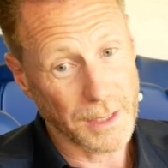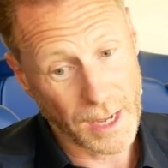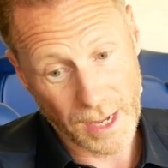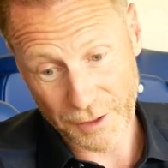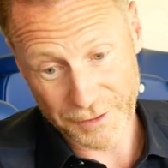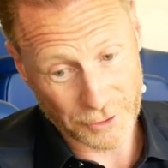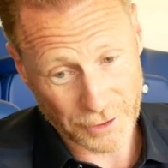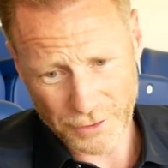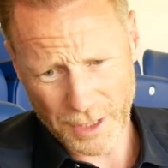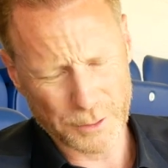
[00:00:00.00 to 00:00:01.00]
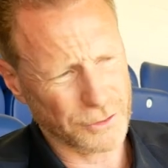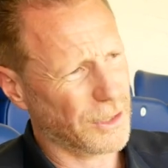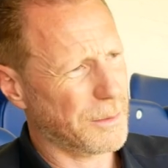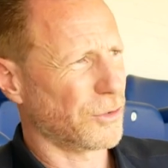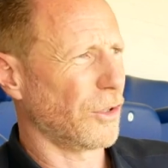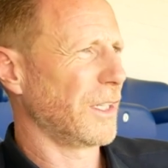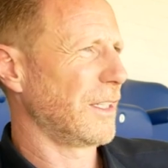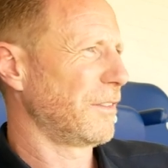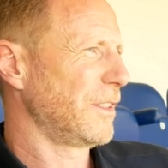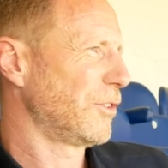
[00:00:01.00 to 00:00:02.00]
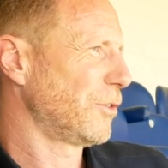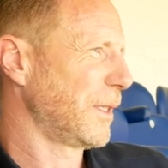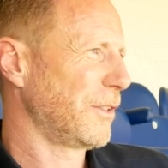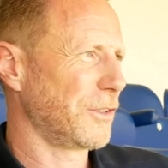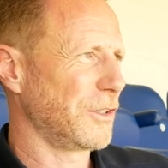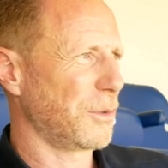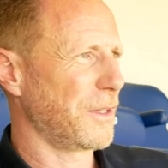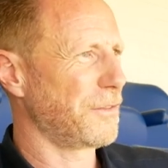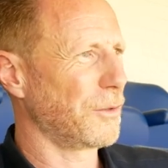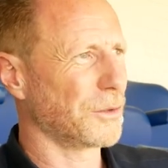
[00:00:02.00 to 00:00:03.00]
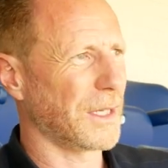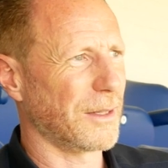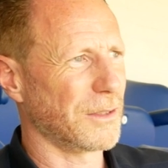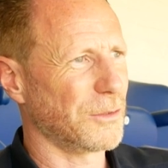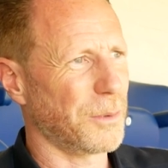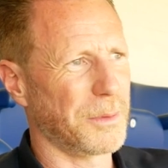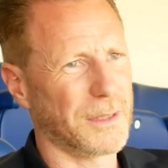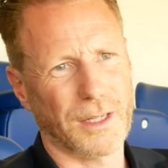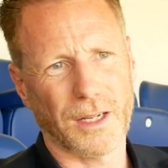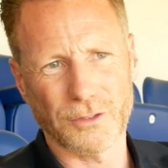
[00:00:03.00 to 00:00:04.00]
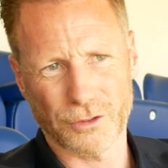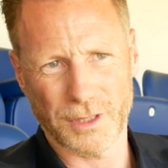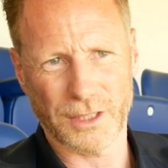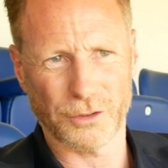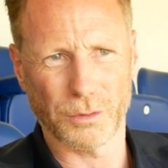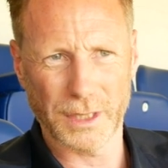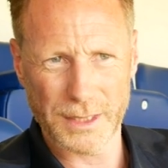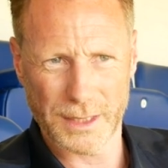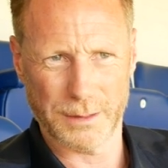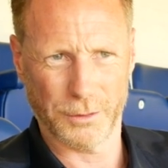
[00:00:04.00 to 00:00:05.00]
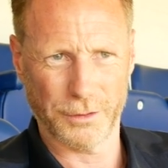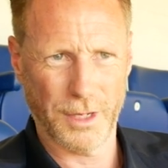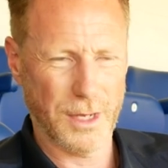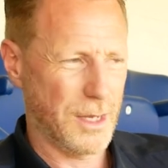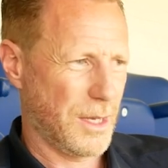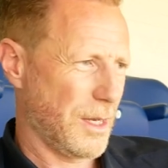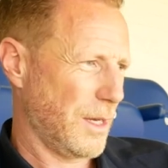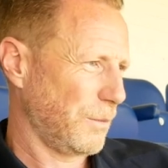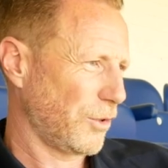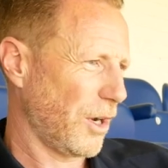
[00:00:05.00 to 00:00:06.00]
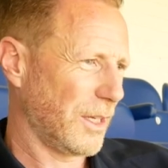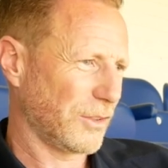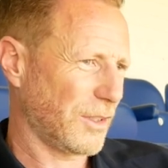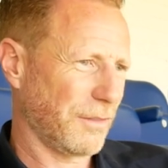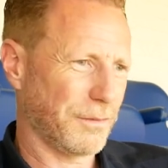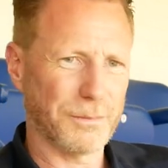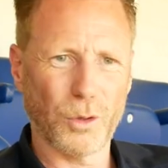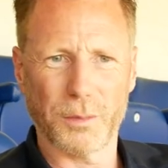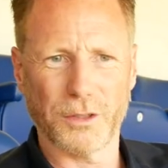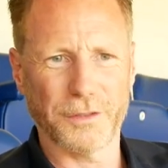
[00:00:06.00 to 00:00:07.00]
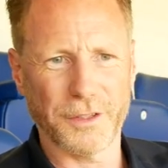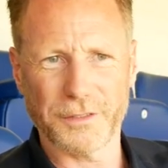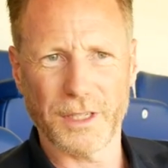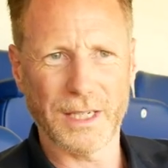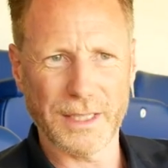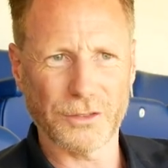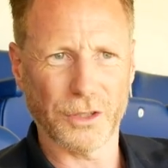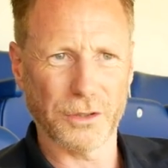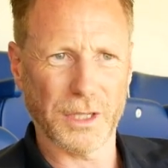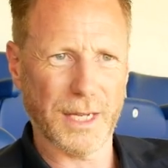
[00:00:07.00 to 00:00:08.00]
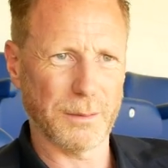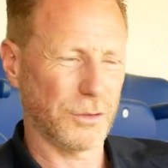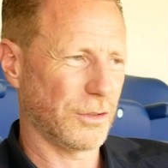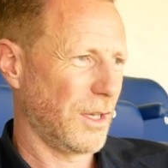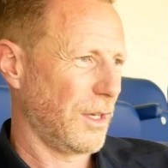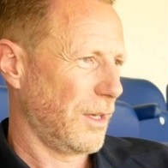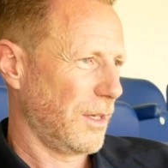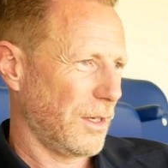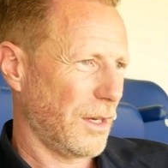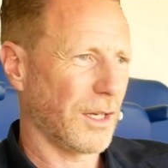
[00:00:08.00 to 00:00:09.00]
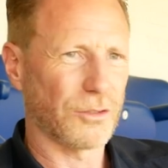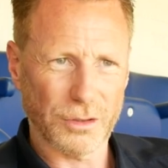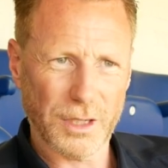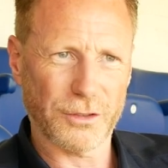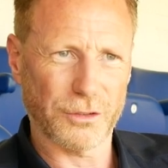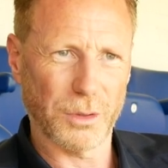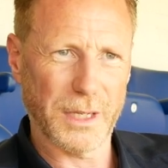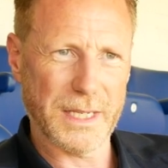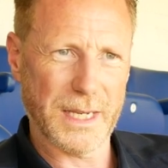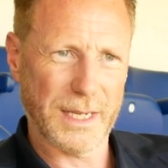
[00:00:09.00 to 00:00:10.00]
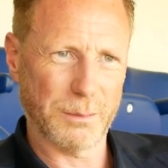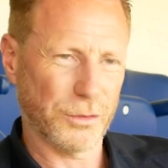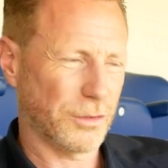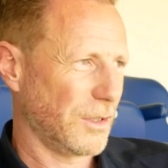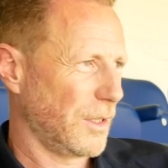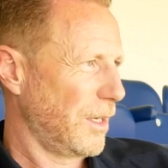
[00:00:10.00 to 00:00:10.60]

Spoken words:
Yeah, I think the same as Ollie. I think he's 23, 24 now, and he's probably done 100 National League games. Tyler's done almost 50 League 2 games, 100 National League games.